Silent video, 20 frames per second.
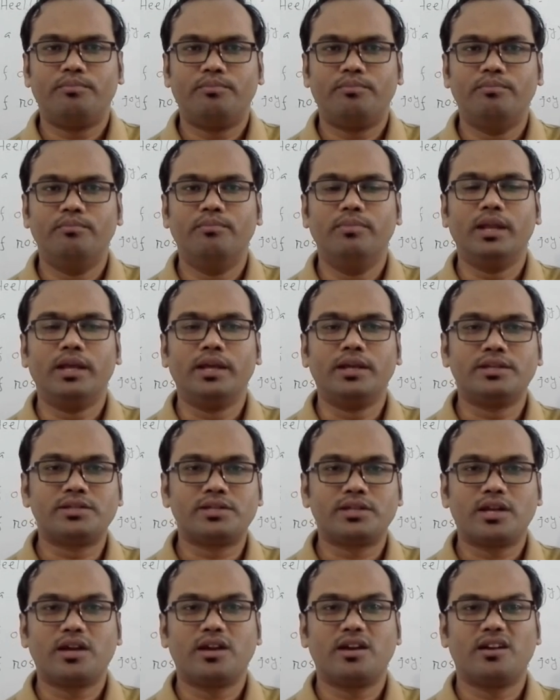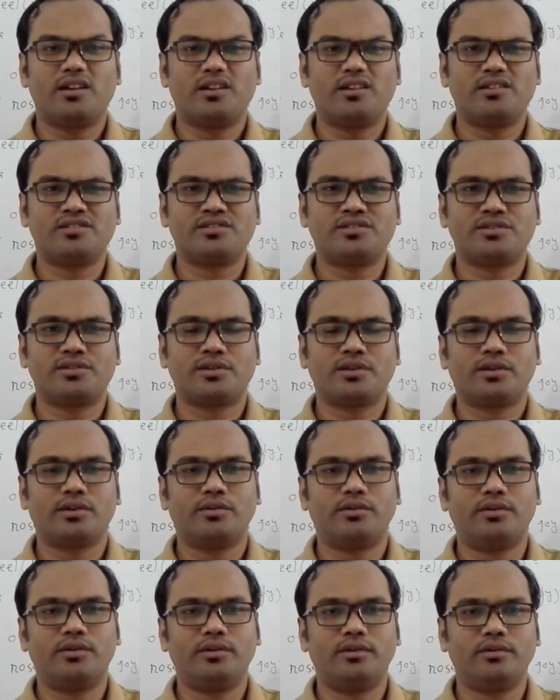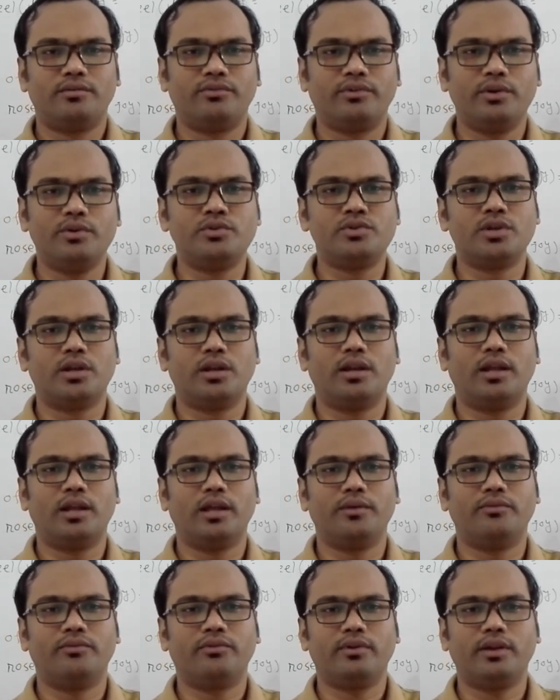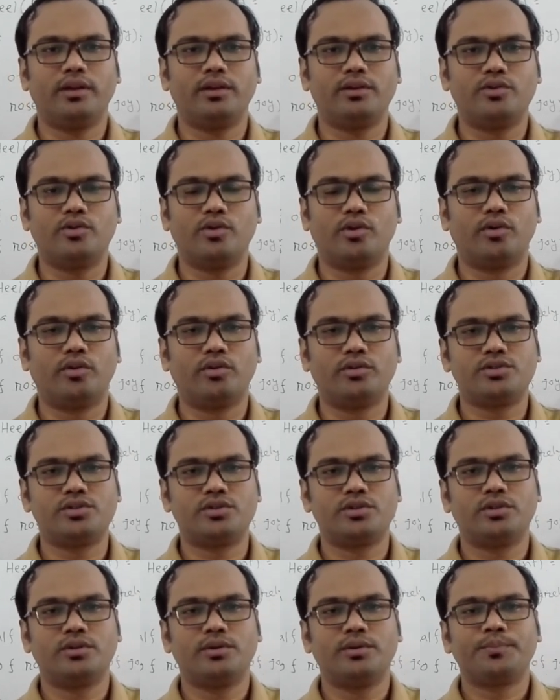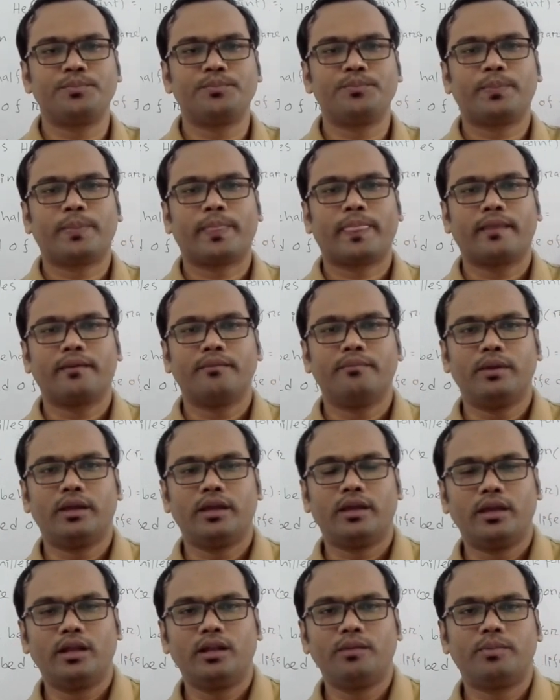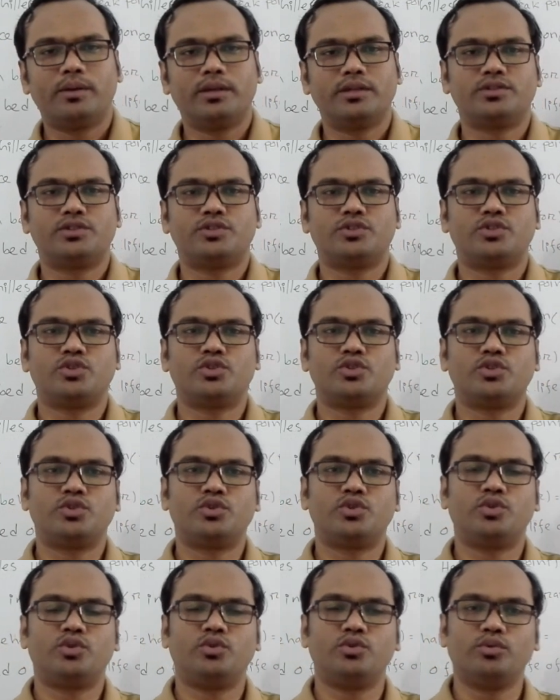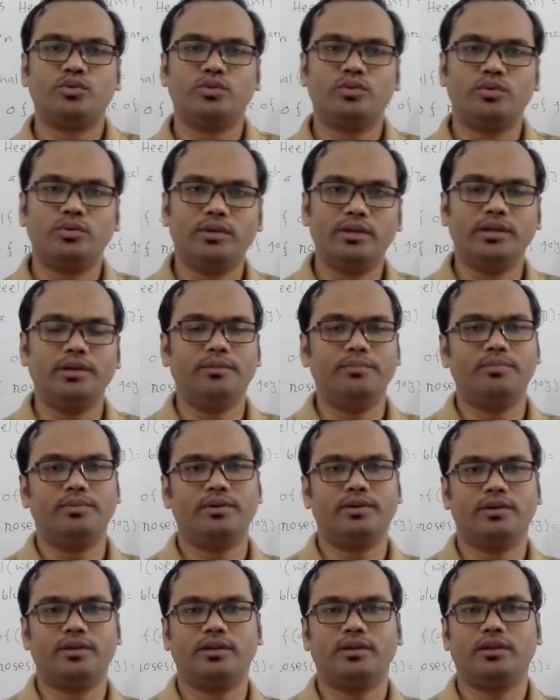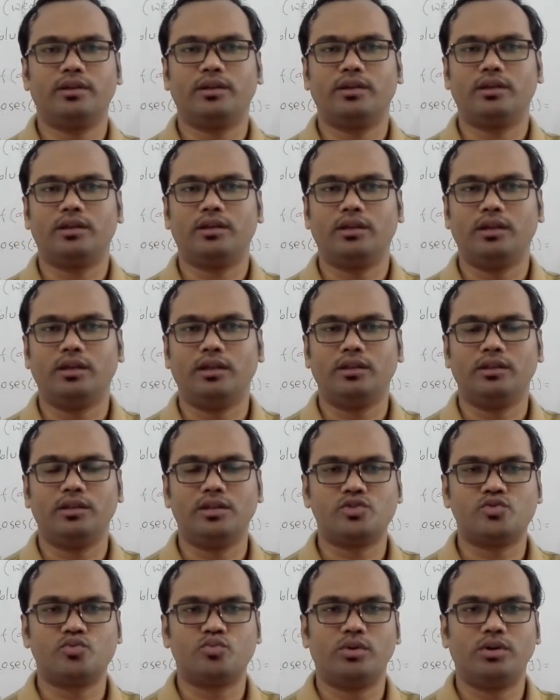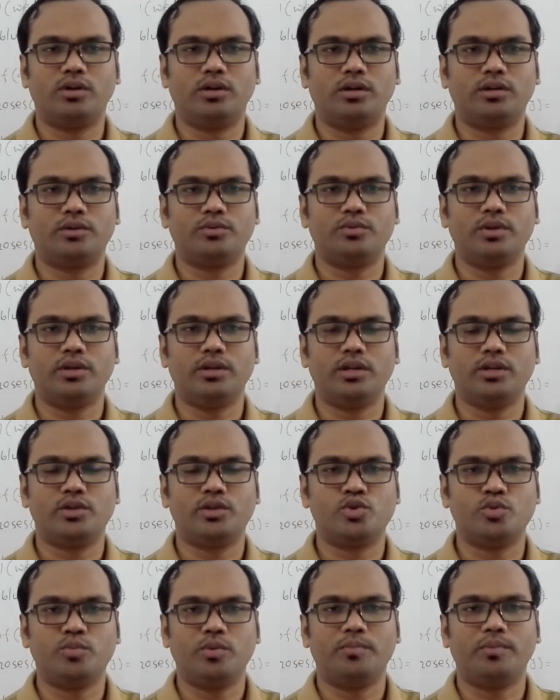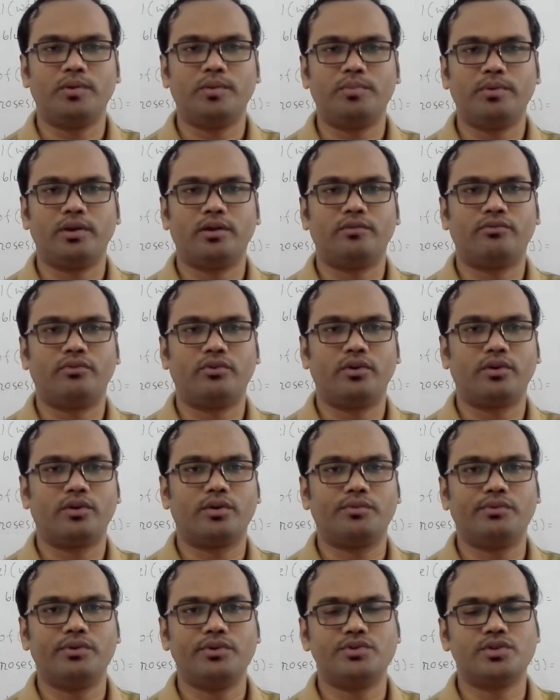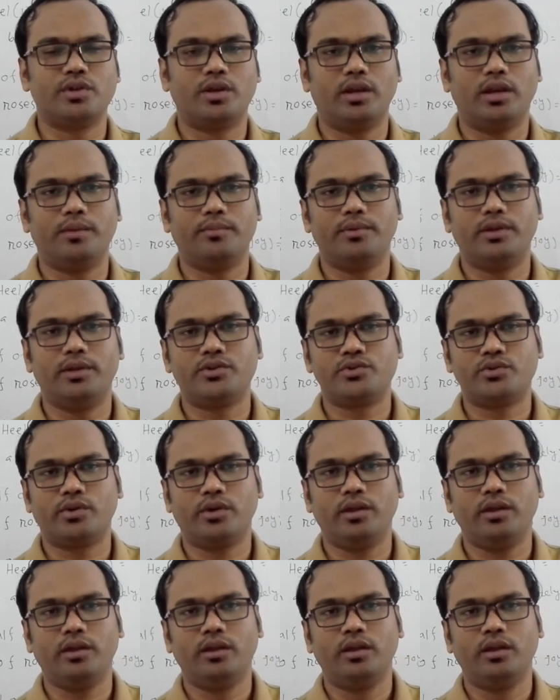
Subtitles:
bless us our future life, if God may help us to live in this world, we need to be prepared for our future life. That's why